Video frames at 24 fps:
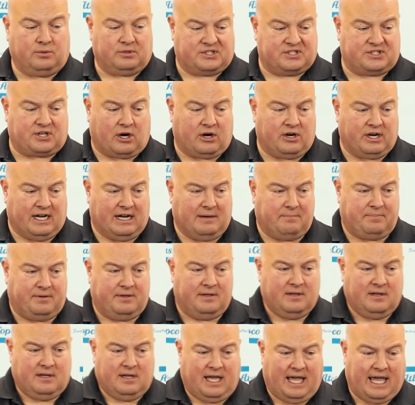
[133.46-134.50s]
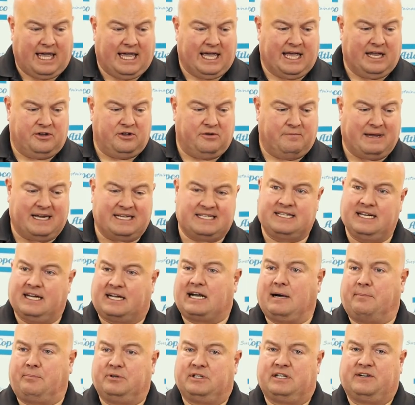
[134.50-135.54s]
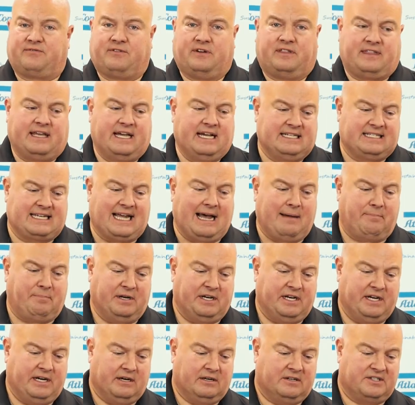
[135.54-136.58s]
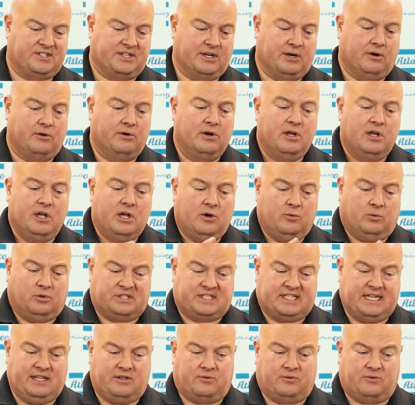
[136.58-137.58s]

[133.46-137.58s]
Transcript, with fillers: will start up, and you may see a couple different things happen here. So we'll see